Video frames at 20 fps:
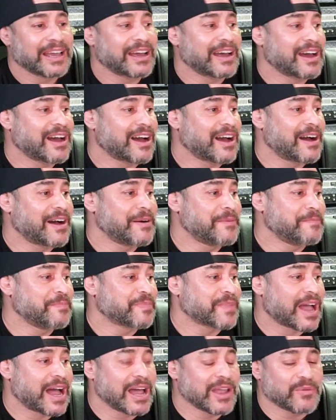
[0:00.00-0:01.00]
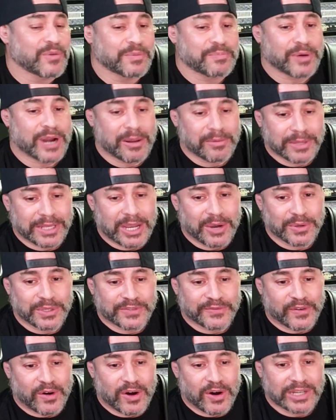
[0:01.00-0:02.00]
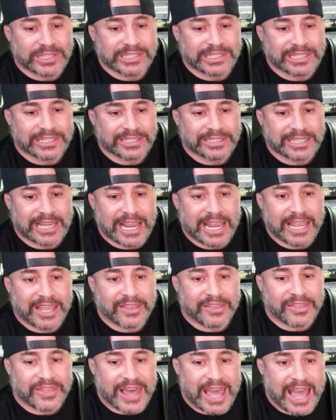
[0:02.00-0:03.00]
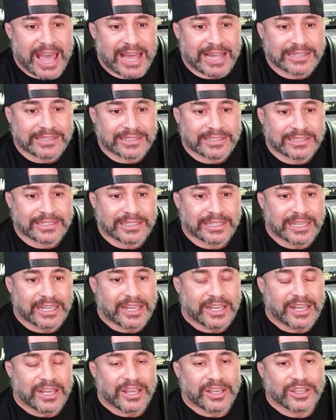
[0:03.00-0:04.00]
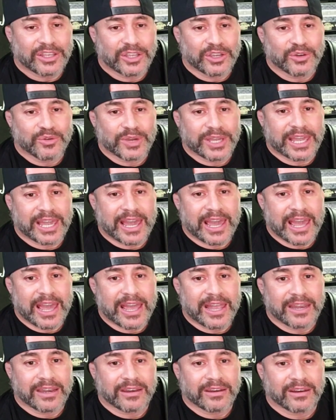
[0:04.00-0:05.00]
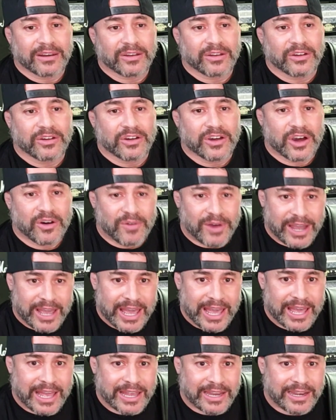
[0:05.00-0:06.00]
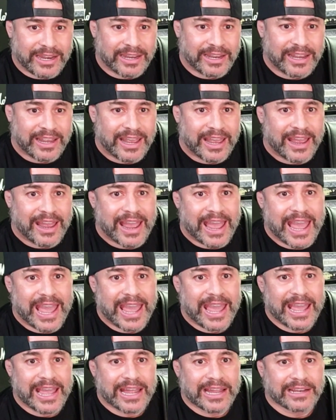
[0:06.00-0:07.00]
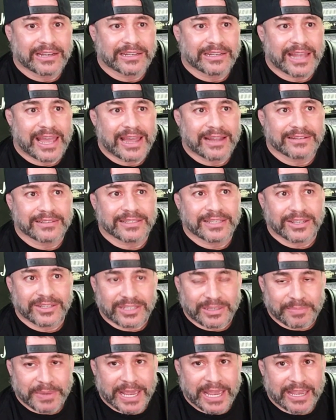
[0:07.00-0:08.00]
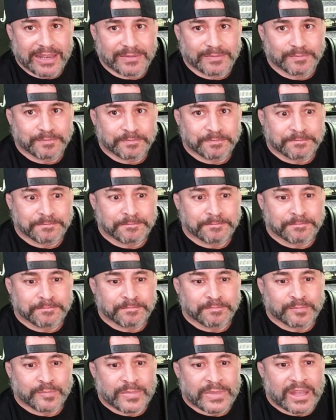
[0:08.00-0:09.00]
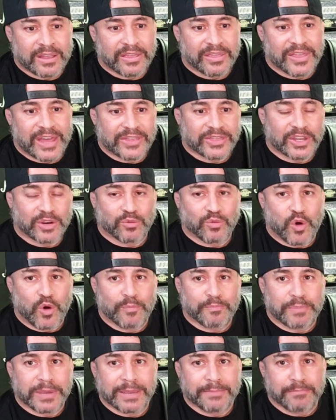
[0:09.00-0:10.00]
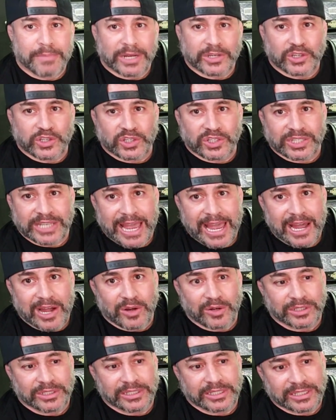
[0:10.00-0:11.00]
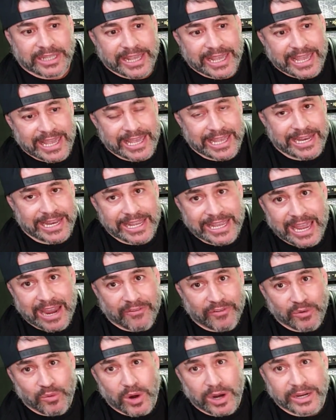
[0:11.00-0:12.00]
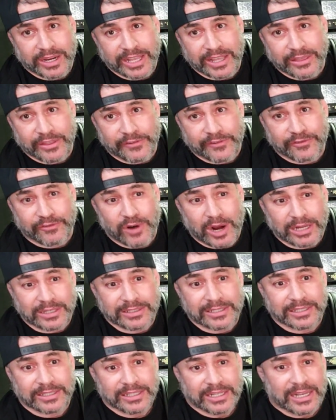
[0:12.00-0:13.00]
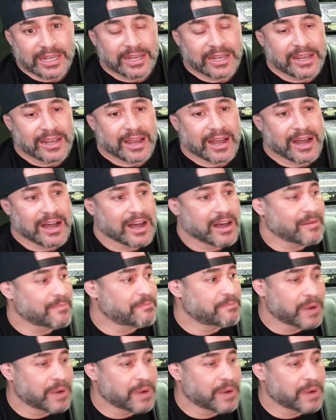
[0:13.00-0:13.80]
um, I would probably go as far as to say that you can go ahead and anticipate that there won't be much sound hitting everyone in the front uh,